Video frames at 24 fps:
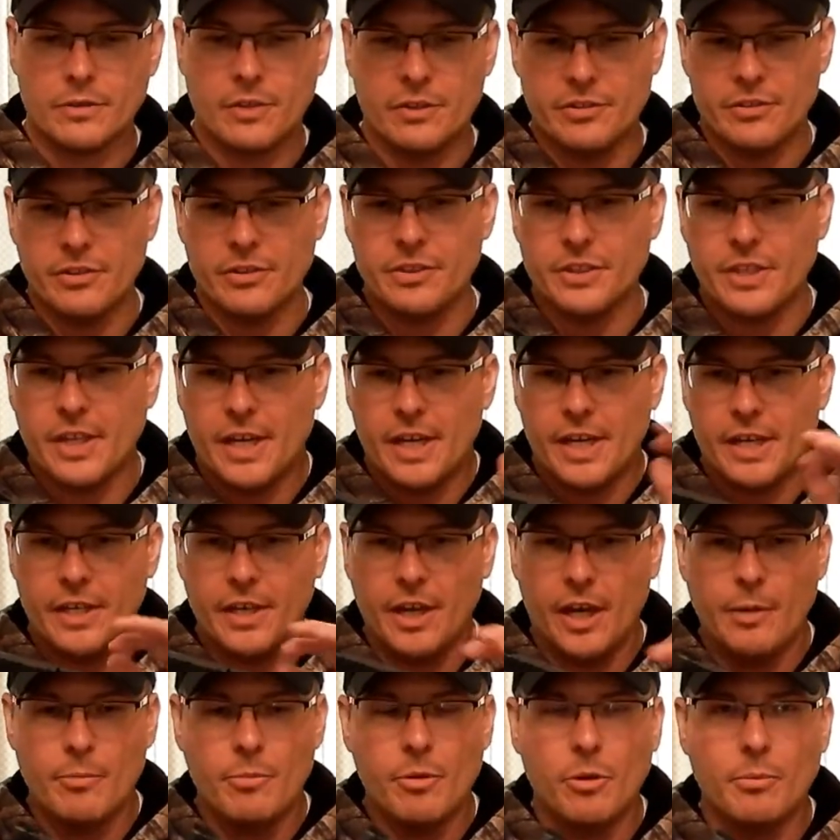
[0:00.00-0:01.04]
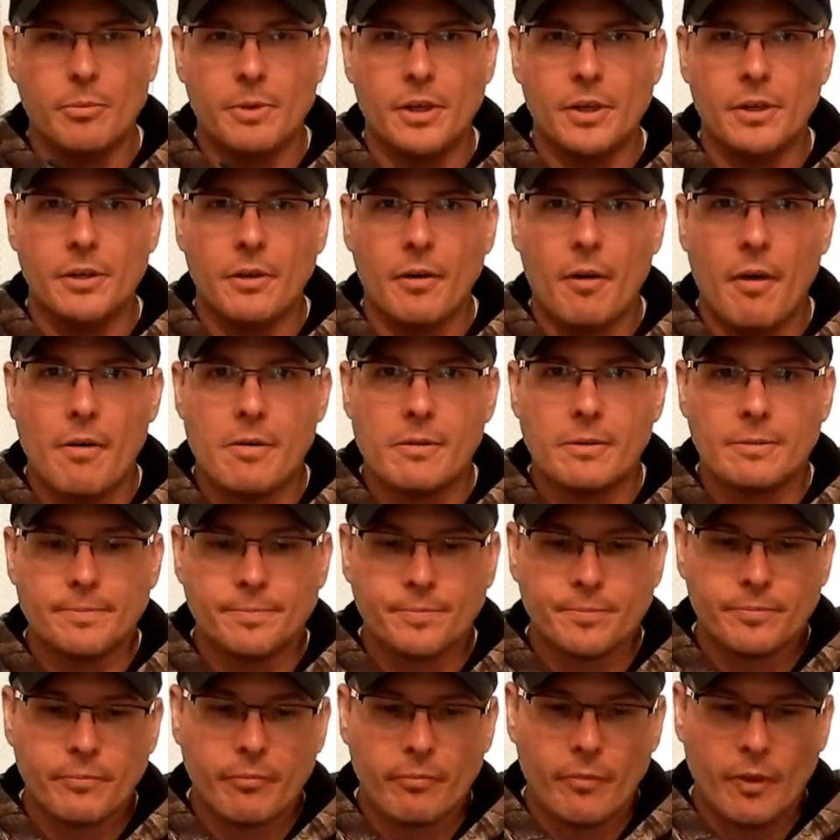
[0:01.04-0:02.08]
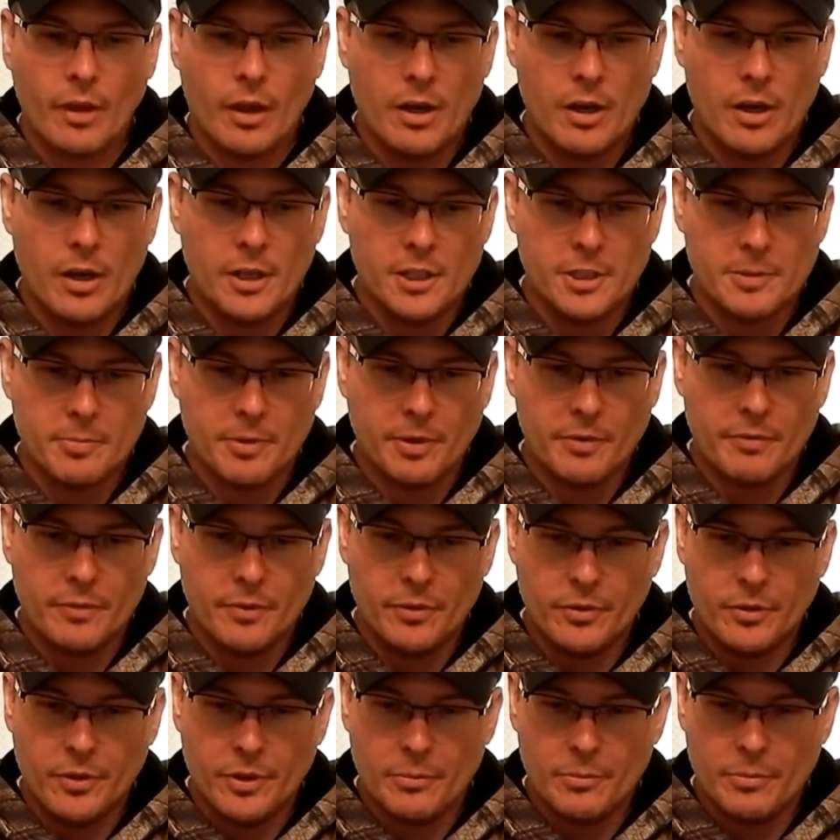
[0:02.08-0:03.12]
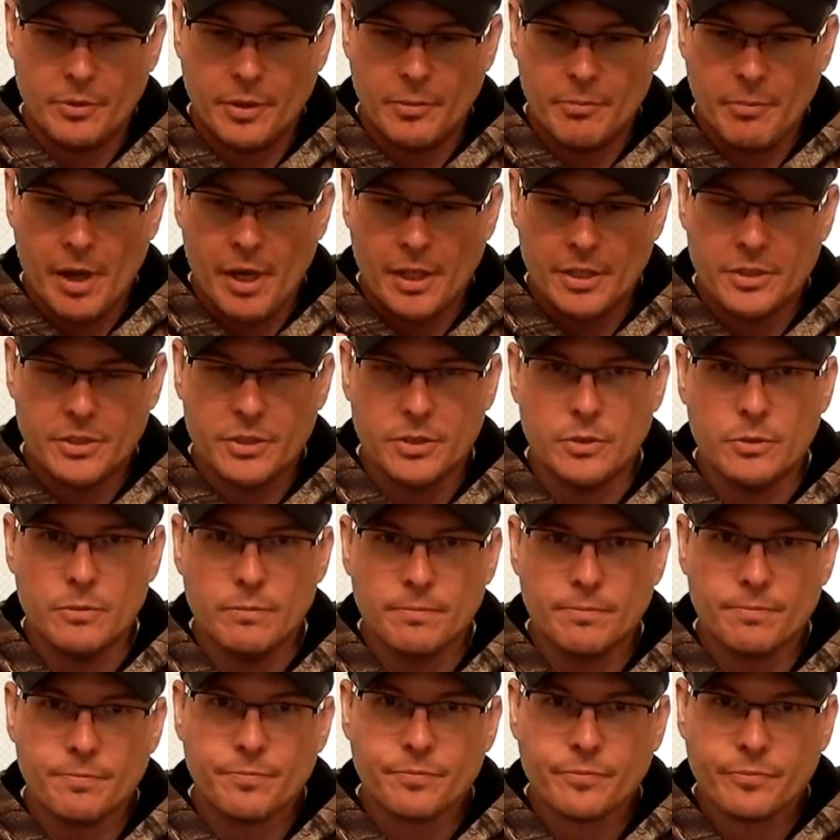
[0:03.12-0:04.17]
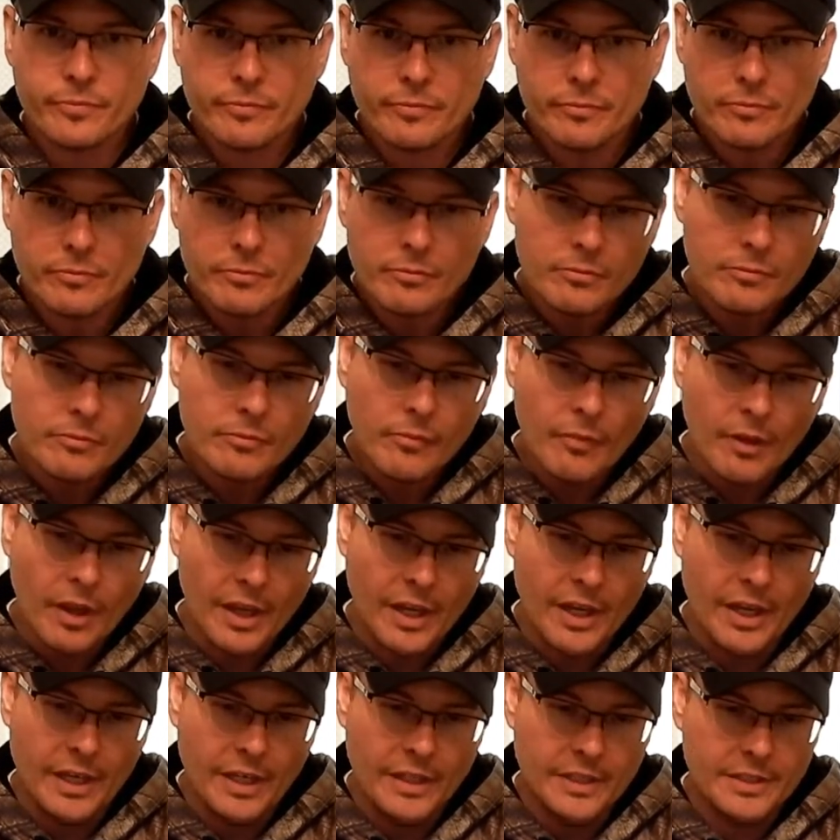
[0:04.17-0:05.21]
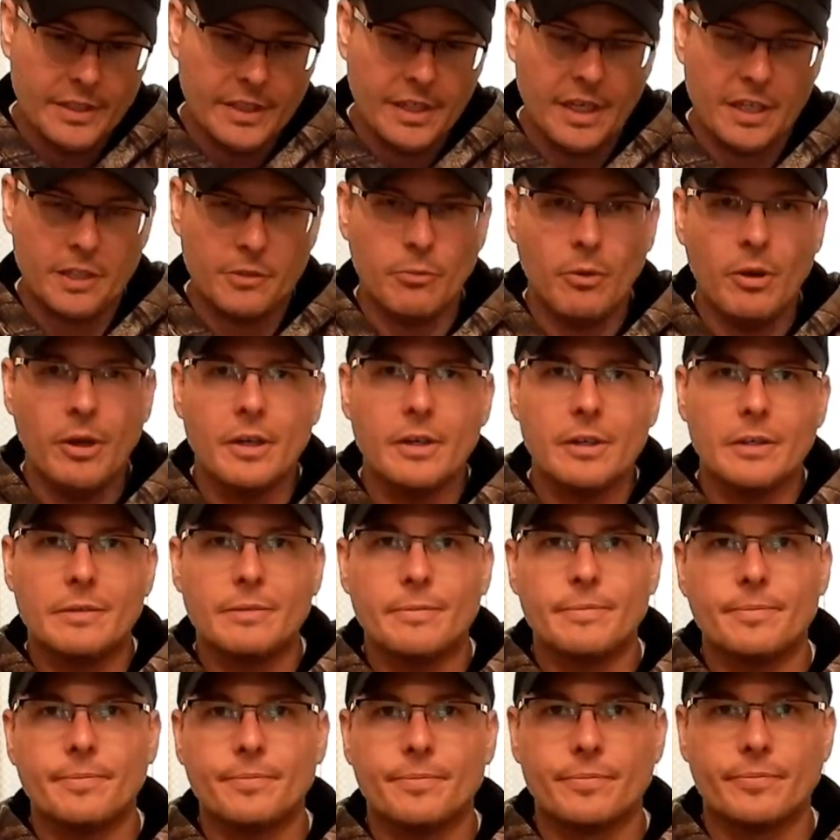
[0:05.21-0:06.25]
This is a 9mm Springfield Armory Mod 2, and guess what?